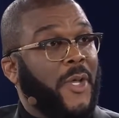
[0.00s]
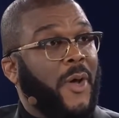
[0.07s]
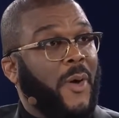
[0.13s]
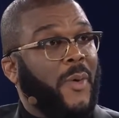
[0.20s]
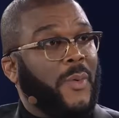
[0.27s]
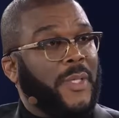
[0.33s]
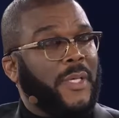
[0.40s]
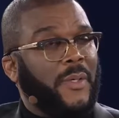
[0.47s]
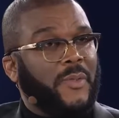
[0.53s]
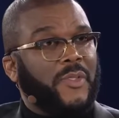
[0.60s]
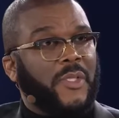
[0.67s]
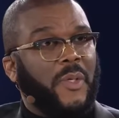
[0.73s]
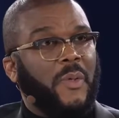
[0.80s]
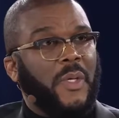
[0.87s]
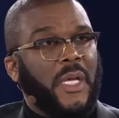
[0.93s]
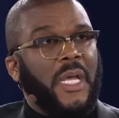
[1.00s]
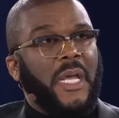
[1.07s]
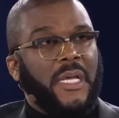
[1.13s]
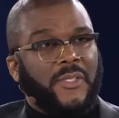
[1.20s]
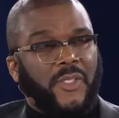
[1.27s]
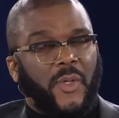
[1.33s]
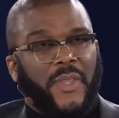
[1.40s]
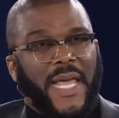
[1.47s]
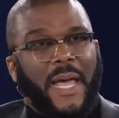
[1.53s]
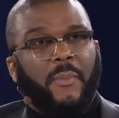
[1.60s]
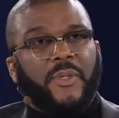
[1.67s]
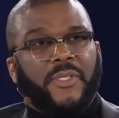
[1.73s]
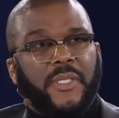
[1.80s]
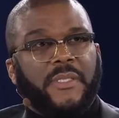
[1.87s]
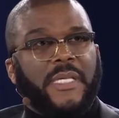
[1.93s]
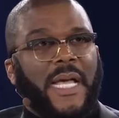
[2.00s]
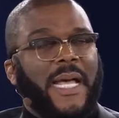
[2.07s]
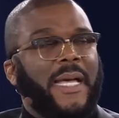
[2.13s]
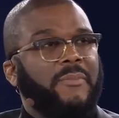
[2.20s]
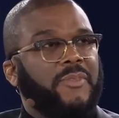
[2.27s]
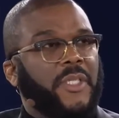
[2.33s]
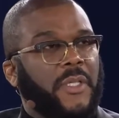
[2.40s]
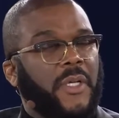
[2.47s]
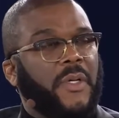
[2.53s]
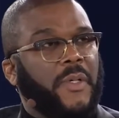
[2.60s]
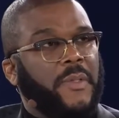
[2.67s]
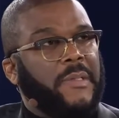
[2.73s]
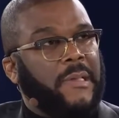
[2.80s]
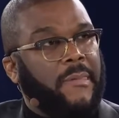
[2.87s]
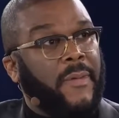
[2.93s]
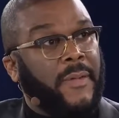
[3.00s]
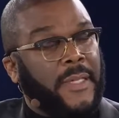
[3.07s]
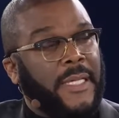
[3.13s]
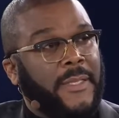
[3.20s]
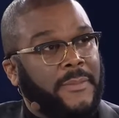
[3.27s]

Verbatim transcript: know, you know? So, so that was the time to learn, yeah.